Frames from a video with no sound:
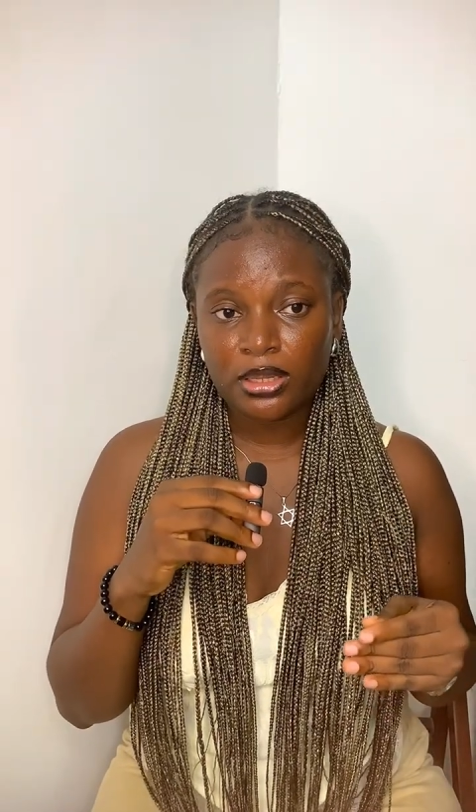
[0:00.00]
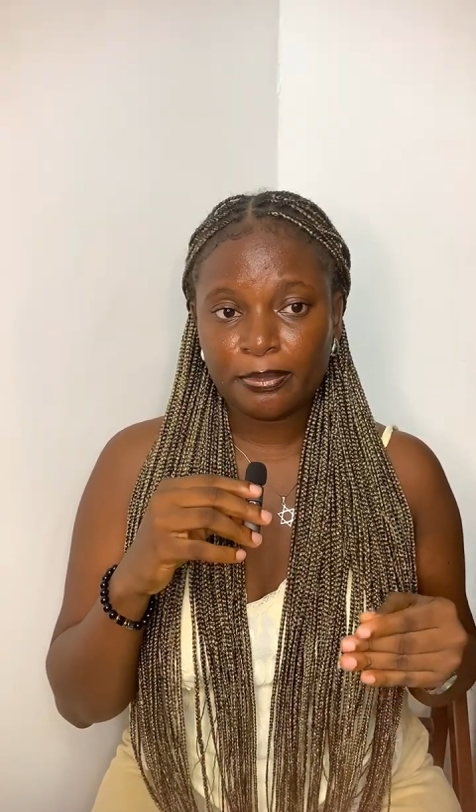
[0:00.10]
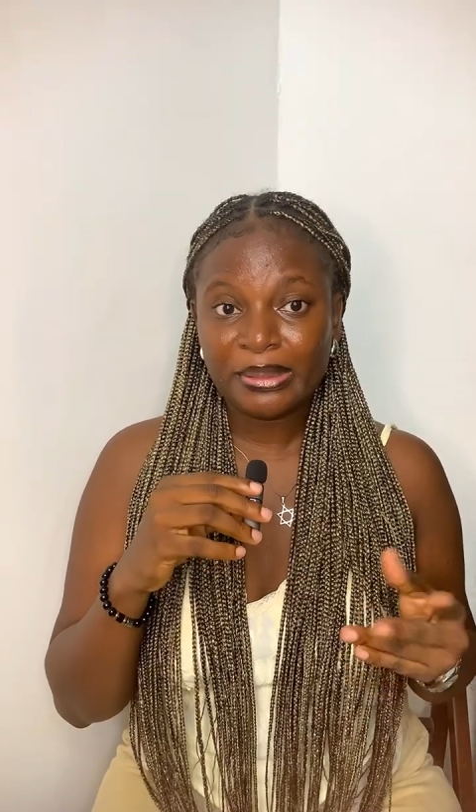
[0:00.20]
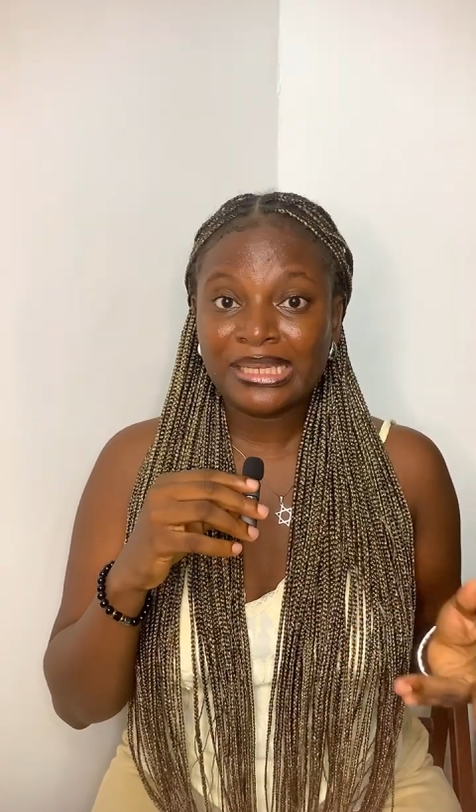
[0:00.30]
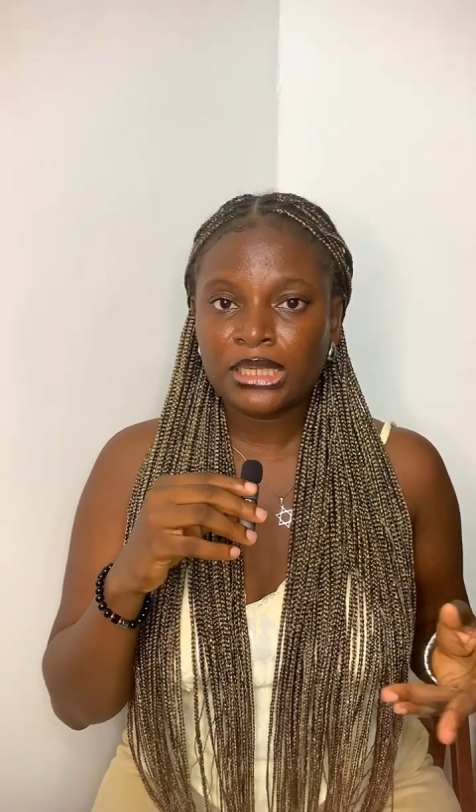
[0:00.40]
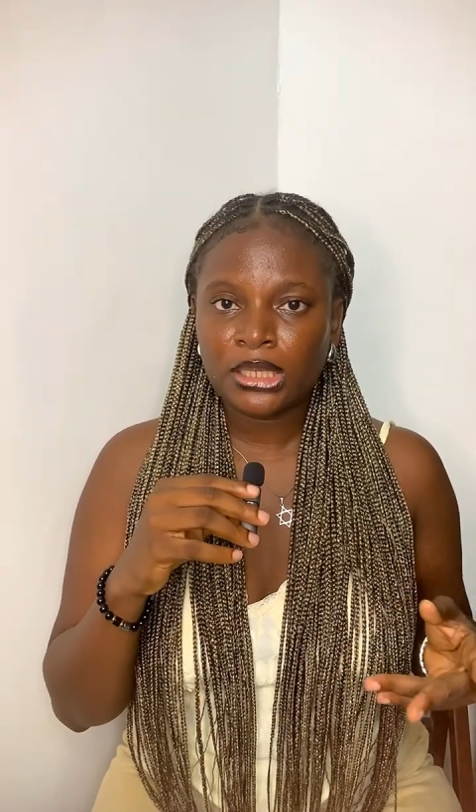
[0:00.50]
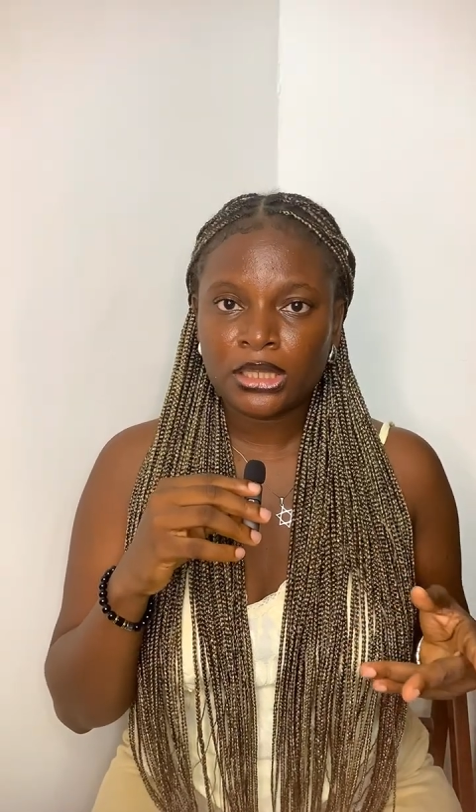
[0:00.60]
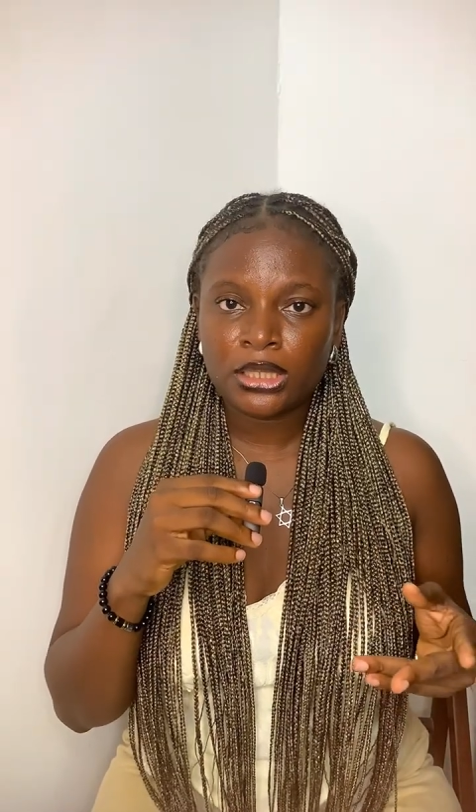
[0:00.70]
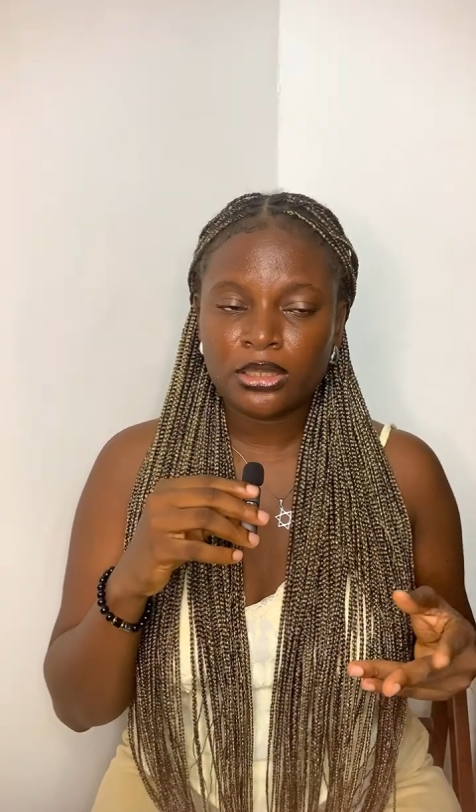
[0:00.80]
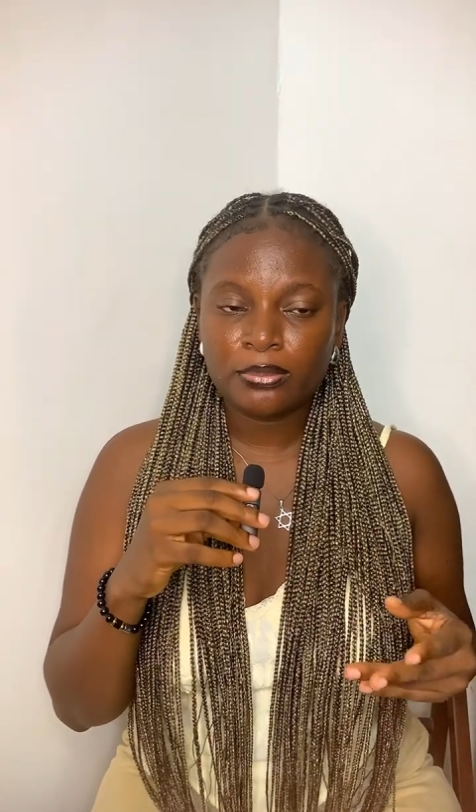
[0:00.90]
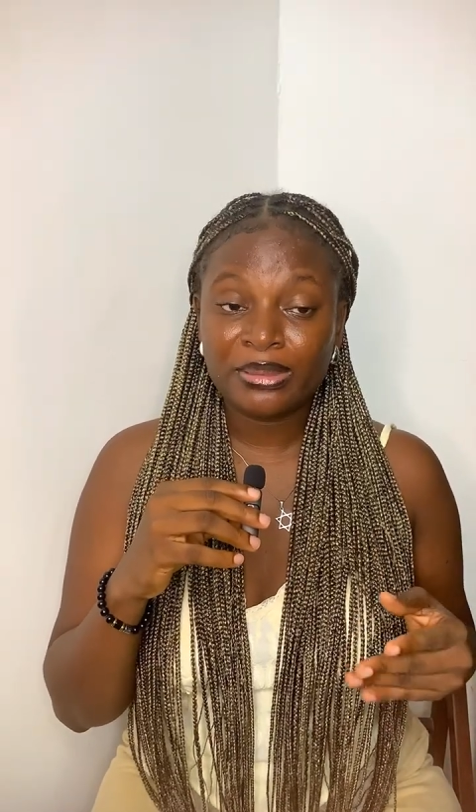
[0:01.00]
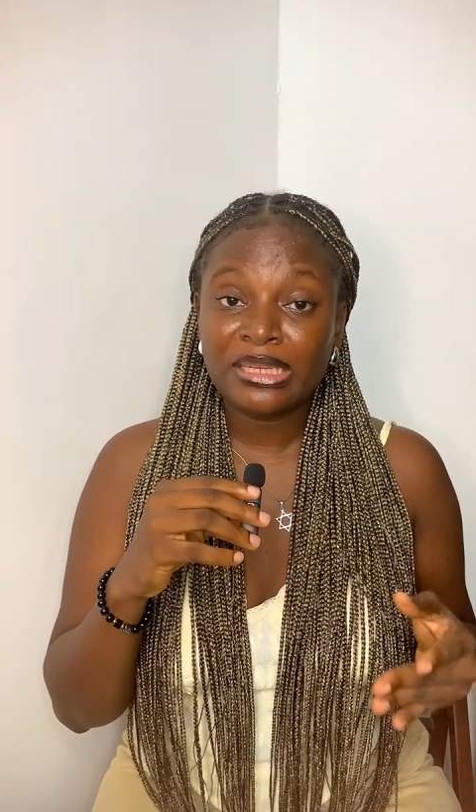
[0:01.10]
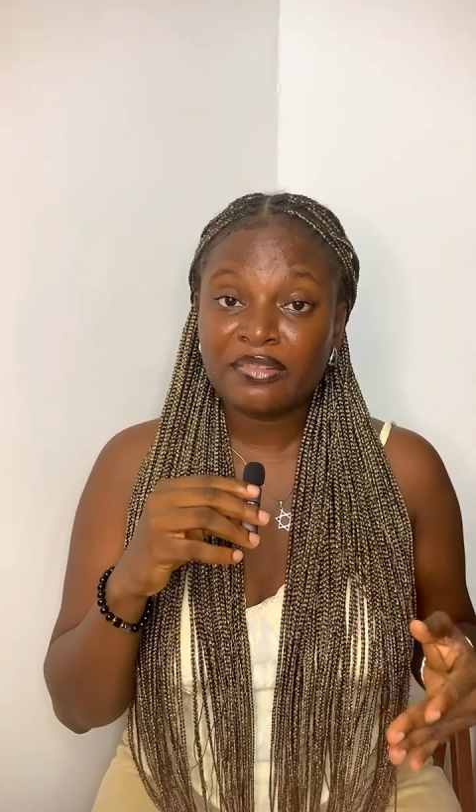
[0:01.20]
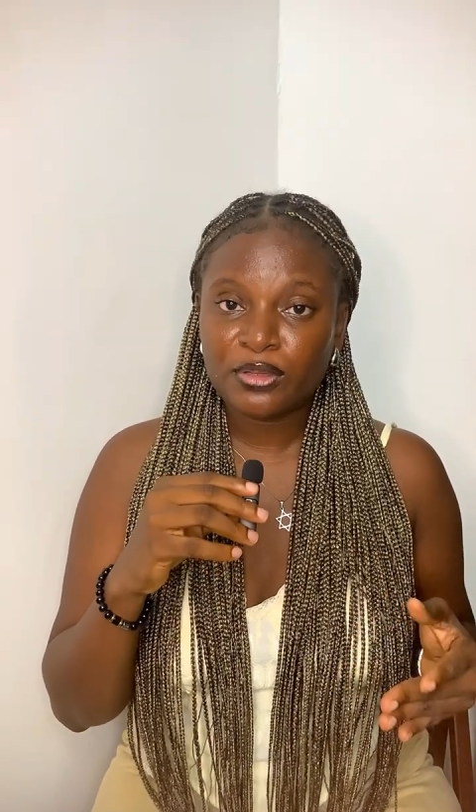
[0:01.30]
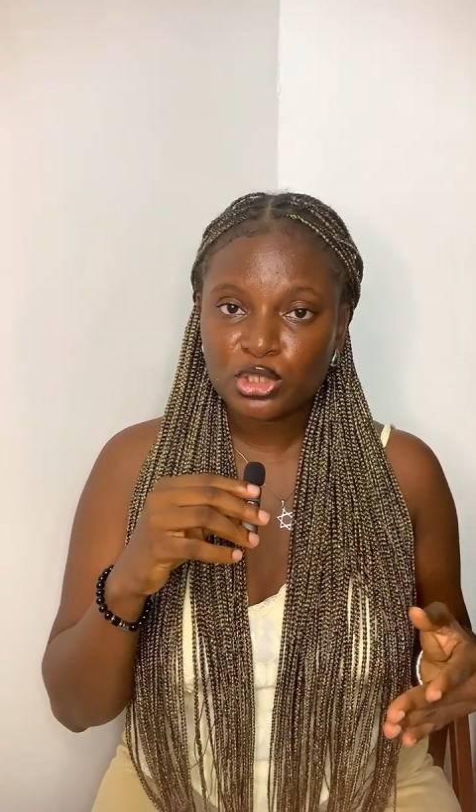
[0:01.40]
being
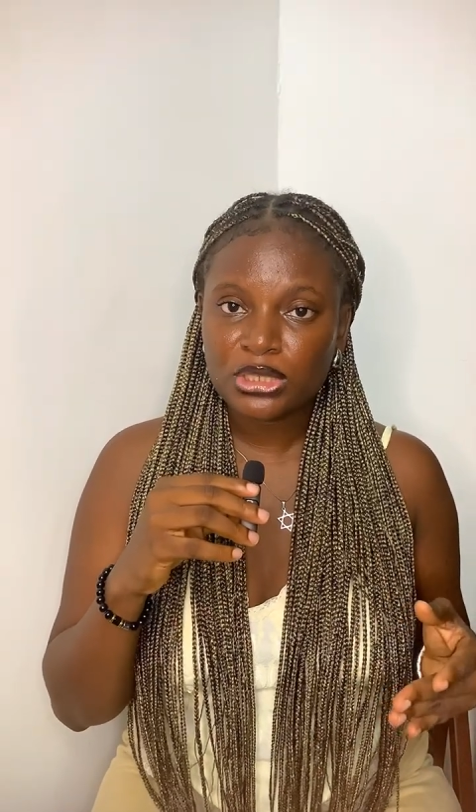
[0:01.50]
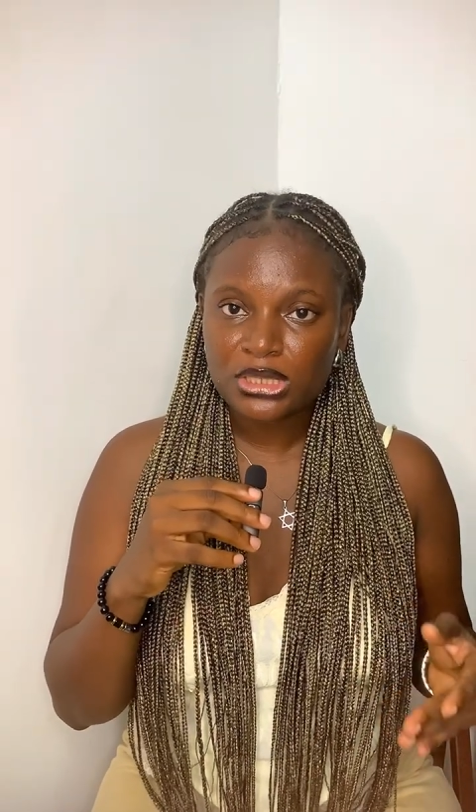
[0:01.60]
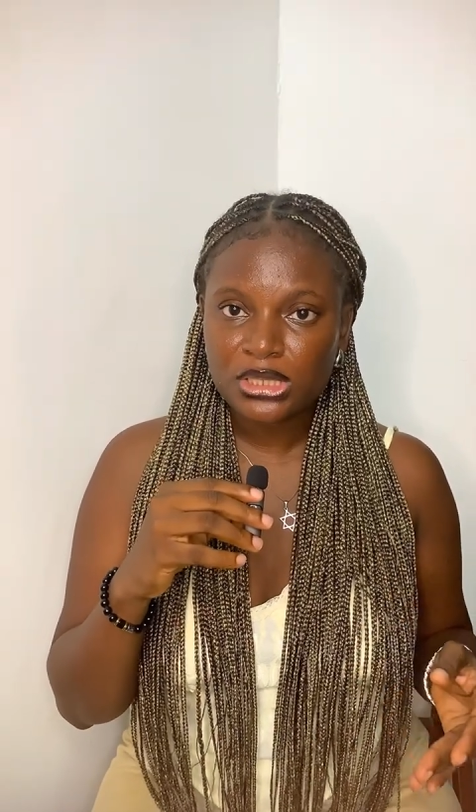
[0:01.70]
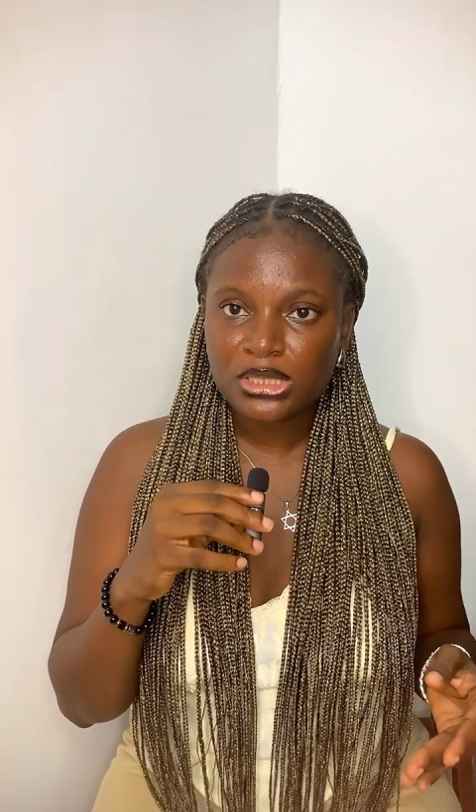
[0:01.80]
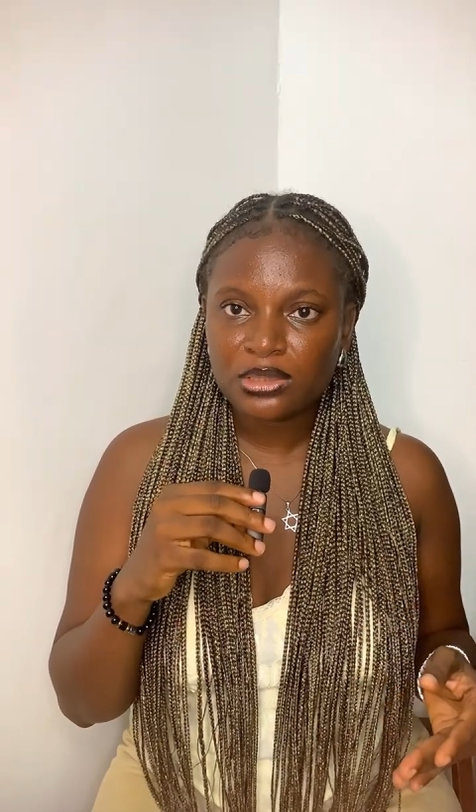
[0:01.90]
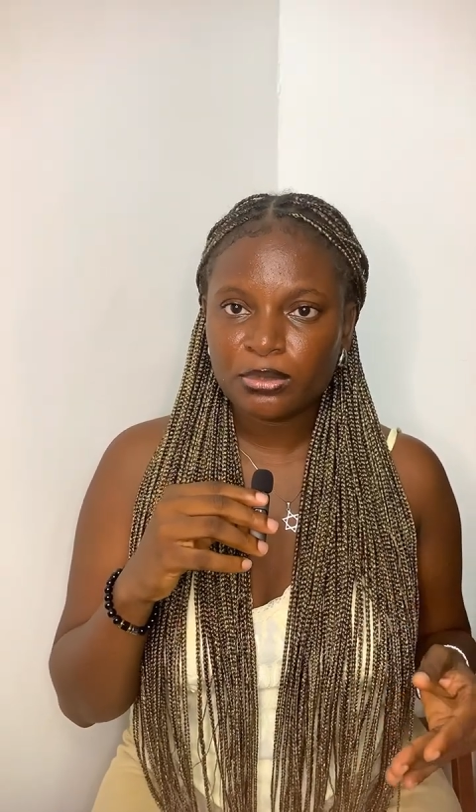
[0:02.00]
a virtual assistant,